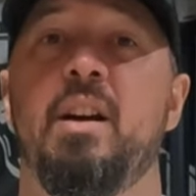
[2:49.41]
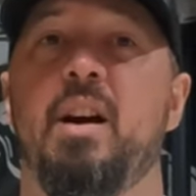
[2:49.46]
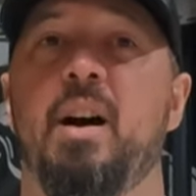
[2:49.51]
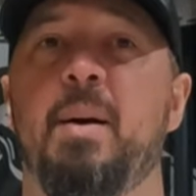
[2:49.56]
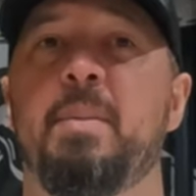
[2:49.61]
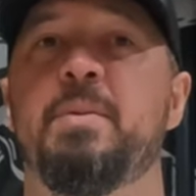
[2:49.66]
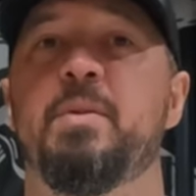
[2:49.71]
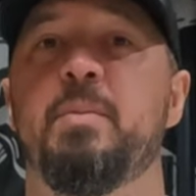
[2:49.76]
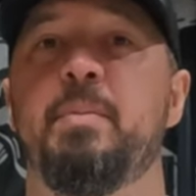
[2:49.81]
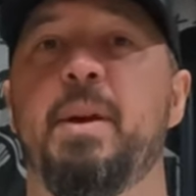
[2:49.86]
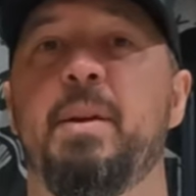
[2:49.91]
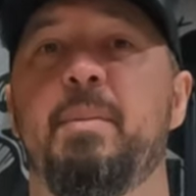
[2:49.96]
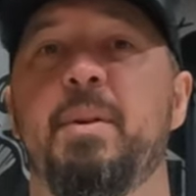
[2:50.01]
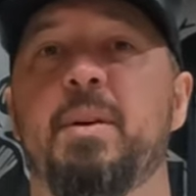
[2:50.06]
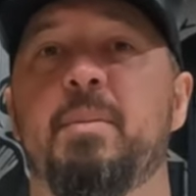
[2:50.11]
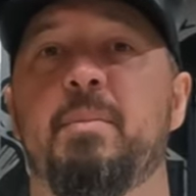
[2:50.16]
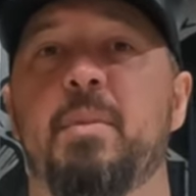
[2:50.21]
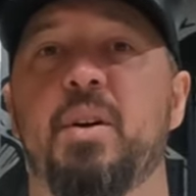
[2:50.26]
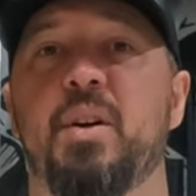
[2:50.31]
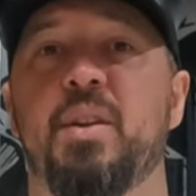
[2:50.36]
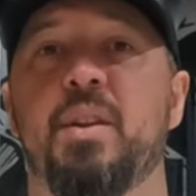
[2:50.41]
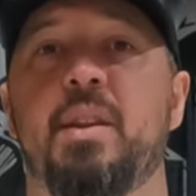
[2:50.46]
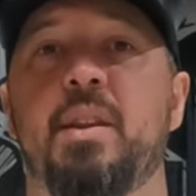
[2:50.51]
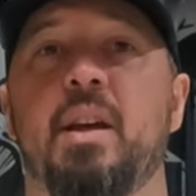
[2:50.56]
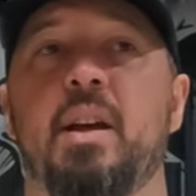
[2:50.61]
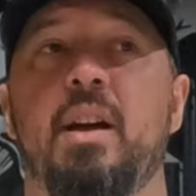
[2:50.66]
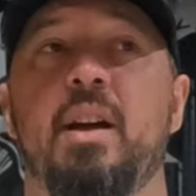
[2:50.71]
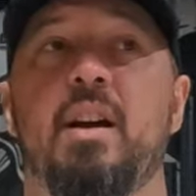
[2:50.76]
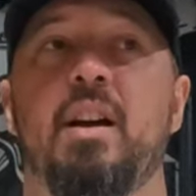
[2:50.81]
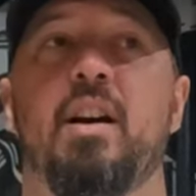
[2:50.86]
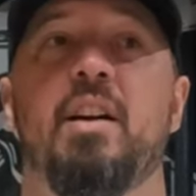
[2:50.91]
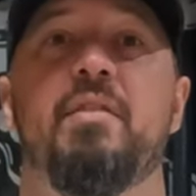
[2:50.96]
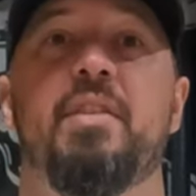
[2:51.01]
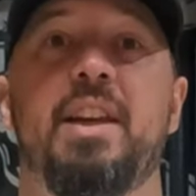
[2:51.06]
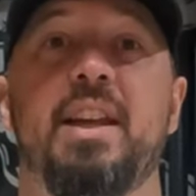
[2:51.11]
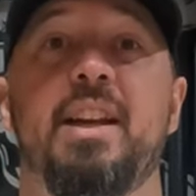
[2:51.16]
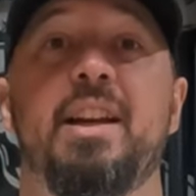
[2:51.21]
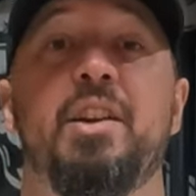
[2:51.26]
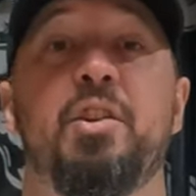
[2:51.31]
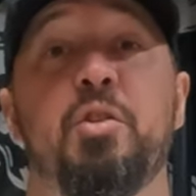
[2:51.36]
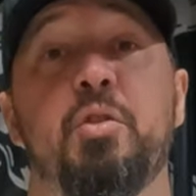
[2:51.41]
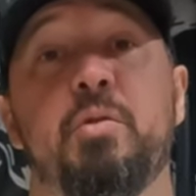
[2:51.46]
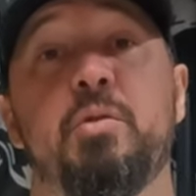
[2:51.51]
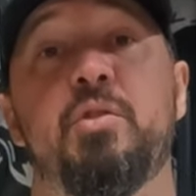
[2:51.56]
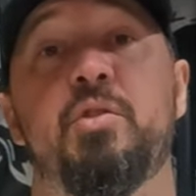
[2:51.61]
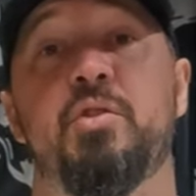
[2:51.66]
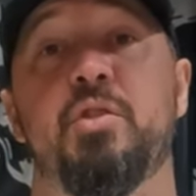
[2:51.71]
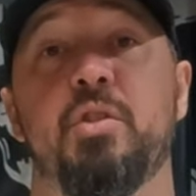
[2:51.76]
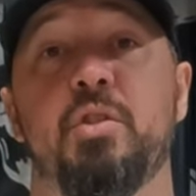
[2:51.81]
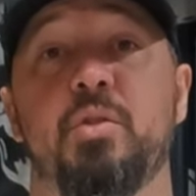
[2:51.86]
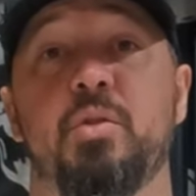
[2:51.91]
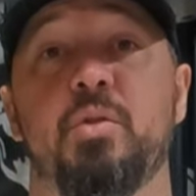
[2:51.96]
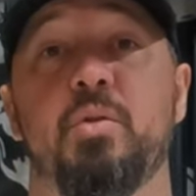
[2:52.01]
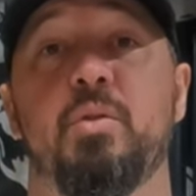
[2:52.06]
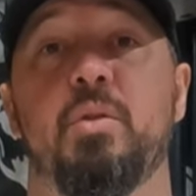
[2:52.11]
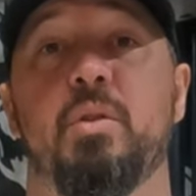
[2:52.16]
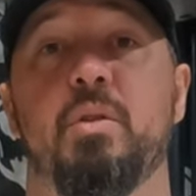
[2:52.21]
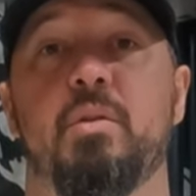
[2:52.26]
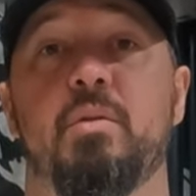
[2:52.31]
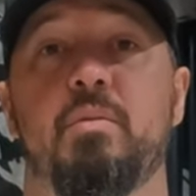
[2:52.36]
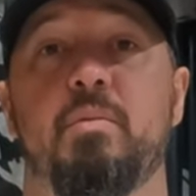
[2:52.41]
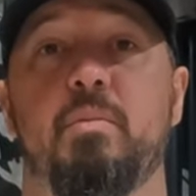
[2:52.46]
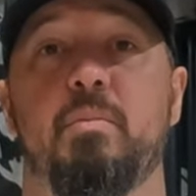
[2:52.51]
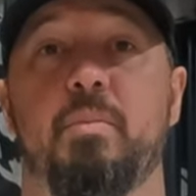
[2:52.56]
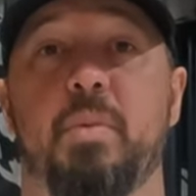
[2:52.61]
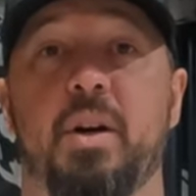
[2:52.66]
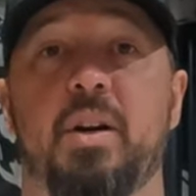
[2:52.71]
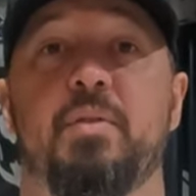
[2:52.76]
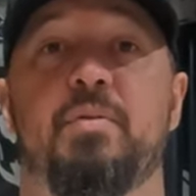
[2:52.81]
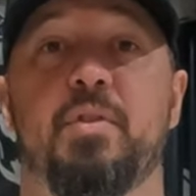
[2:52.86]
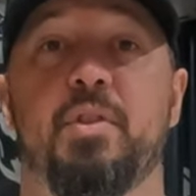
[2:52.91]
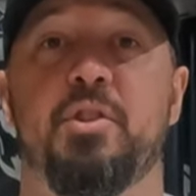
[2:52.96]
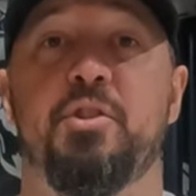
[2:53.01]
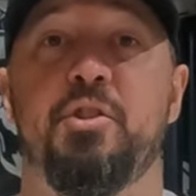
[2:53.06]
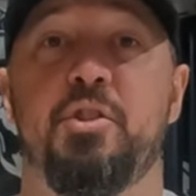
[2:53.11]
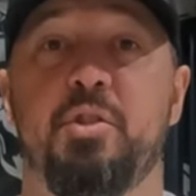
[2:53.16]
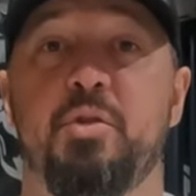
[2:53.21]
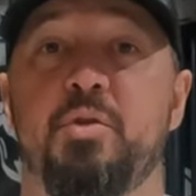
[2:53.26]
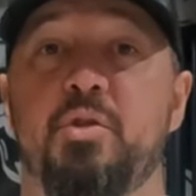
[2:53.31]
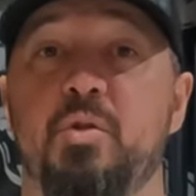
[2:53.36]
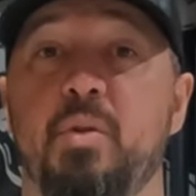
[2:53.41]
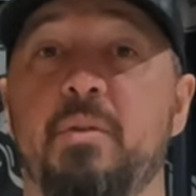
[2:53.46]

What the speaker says: up to maybe a month of getting used to barefoot shoes.